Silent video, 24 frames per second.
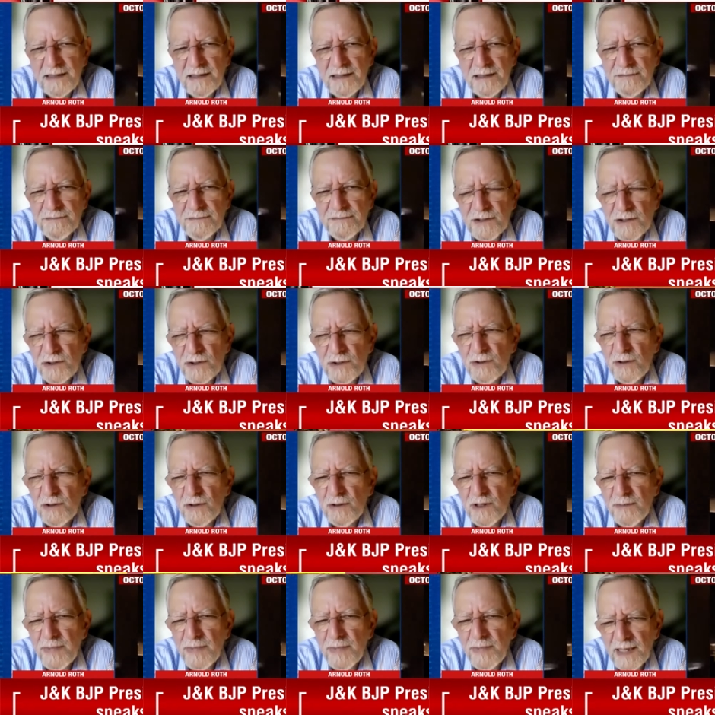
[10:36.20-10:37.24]
of talk
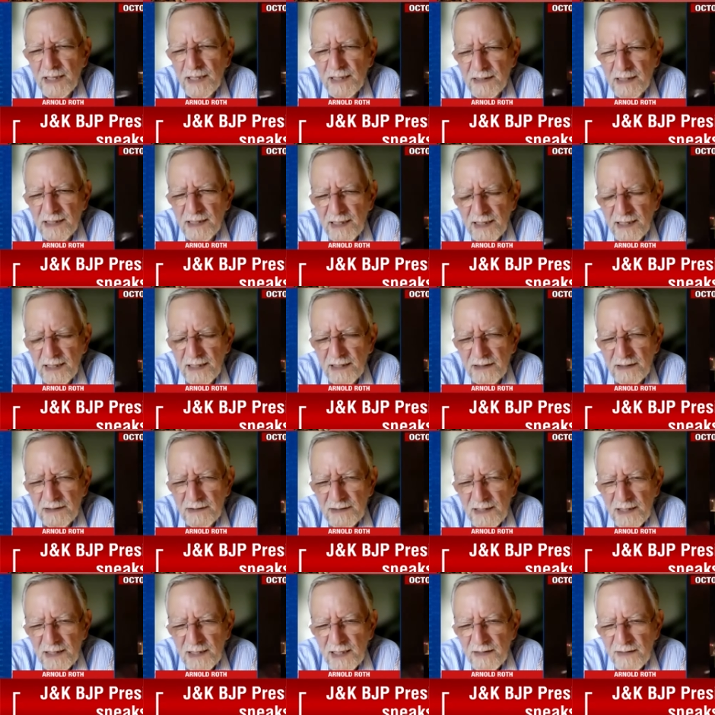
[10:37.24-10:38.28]
about how
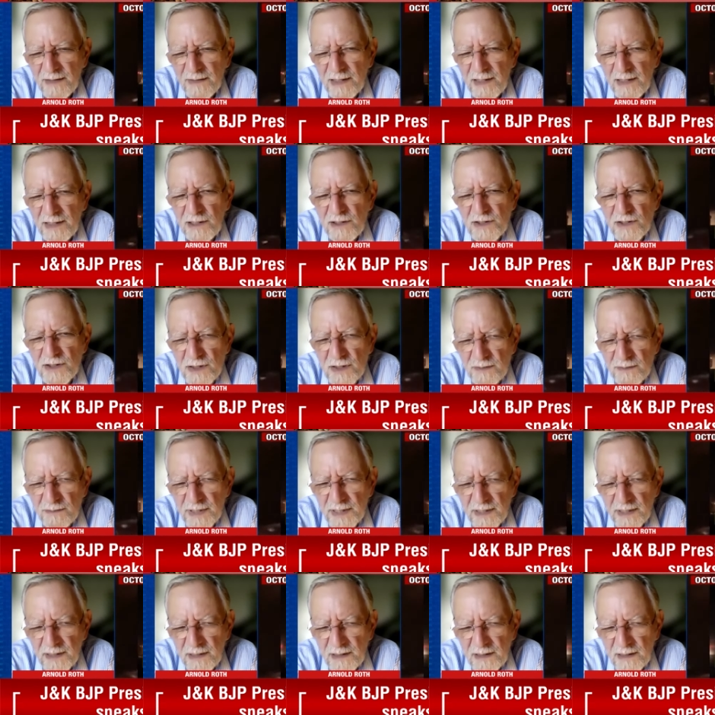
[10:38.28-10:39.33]
there needs to
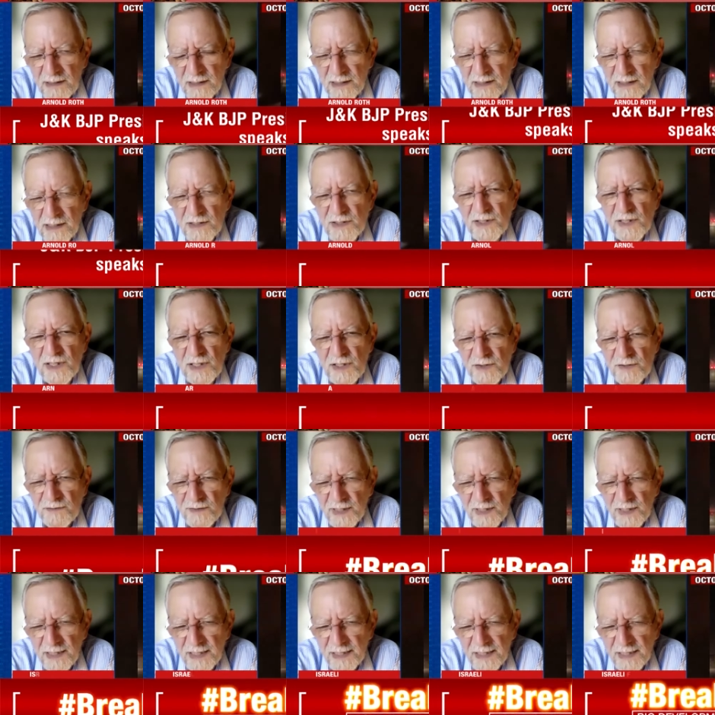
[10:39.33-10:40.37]
be a
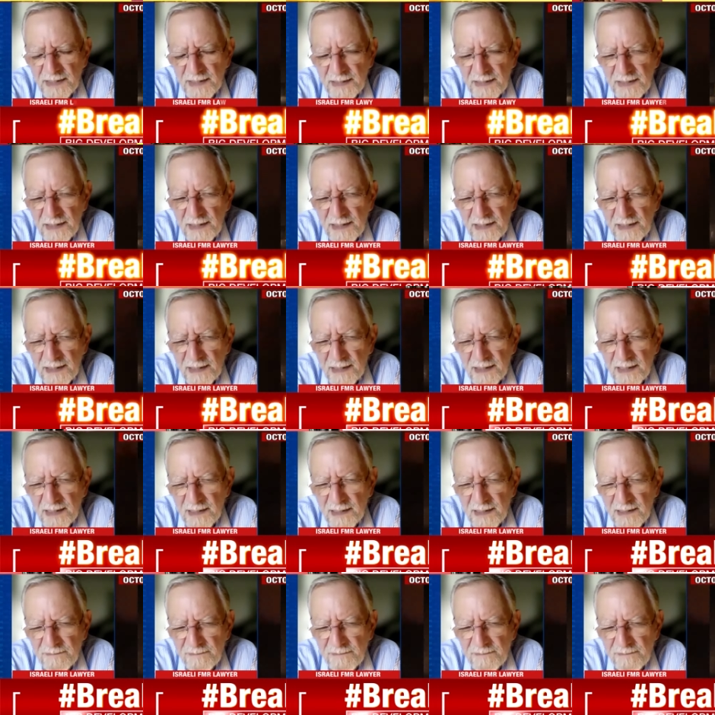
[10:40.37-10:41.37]
ceasefire. Mm. Uh,